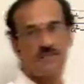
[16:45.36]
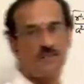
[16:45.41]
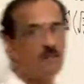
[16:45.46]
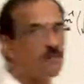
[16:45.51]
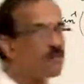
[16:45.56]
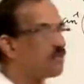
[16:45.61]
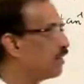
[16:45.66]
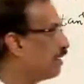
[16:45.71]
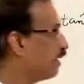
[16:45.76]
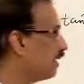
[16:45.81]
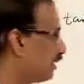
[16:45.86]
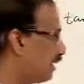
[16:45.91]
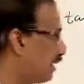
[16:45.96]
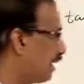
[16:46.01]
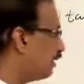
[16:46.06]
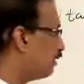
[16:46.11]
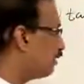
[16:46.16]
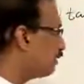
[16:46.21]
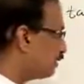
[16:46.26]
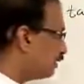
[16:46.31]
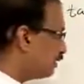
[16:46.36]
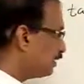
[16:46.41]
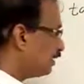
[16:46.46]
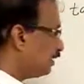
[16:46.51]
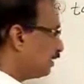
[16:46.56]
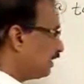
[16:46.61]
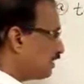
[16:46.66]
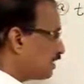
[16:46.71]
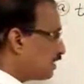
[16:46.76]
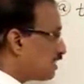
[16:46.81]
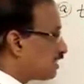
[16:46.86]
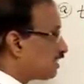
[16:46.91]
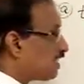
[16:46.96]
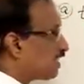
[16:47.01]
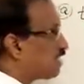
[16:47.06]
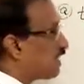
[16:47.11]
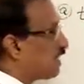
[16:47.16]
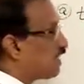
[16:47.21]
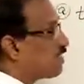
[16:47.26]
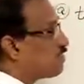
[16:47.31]
Now this is a
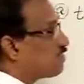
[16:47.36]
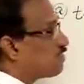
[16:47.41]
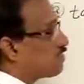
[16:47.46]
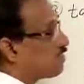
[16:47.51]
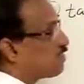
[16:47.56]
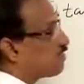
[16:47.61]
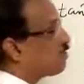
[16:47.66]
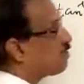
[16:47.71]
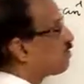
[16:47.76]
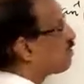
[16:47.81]
tangent to